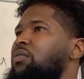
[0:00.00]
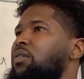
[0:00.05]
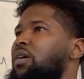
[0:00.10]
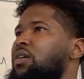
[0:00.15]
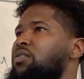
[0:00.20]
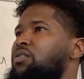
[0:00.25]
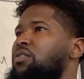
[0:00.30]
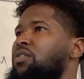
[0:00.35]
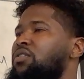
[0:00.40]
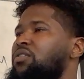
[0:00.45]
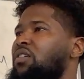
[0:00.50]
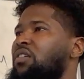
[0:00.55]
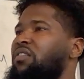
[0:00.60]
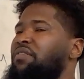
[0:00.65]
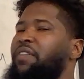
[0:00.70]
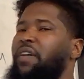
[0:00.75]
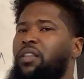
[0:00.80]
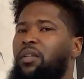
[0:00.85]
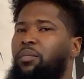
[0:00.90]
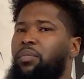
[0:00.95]
because you're just going to
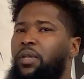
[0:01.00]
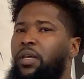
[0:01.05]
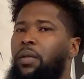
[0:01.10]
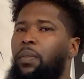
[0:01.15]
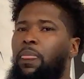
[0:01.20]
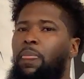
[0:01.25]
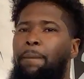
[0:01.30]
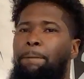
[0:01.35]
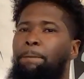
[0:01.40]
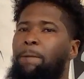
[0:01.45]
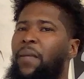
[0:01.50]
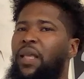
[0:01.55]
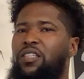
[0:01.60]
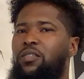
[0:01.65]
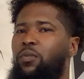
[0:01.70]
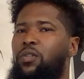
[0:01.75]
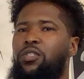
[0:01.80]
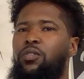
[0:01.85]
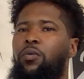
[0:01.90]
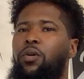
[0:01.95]
fight the plane. That's not
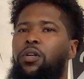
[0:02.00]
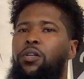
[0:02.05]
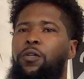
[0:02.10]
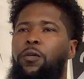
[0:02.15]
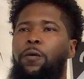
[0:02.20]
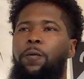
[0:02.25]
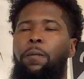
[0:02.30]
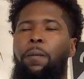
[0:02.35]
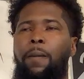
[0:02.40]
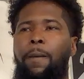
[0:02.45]
what you want to do.